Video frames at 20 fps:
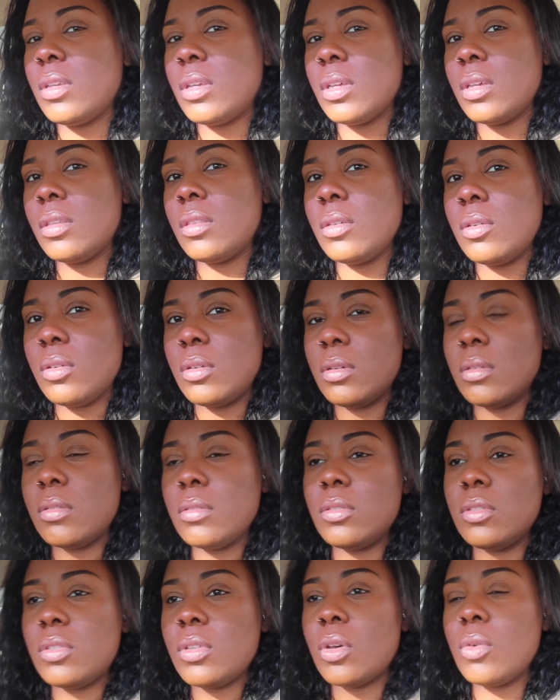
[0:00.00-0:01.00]
uh, the,
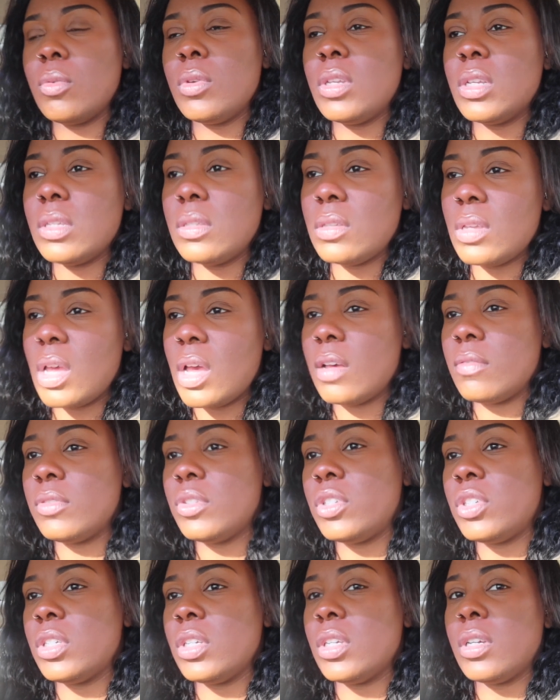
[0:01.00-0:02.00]
Zoe doesn't have
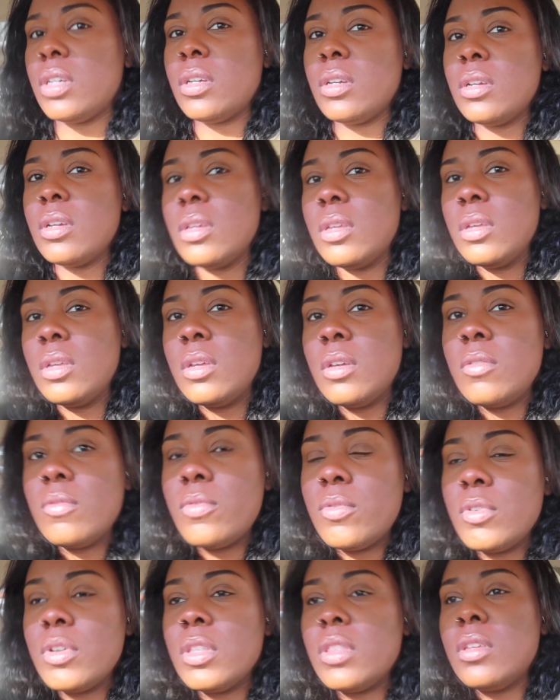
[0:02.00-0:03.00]
cheer.
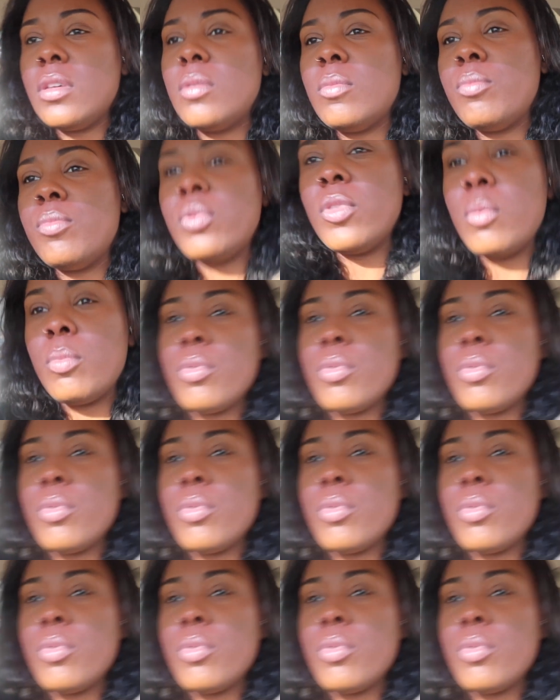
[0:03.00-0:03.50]
For the the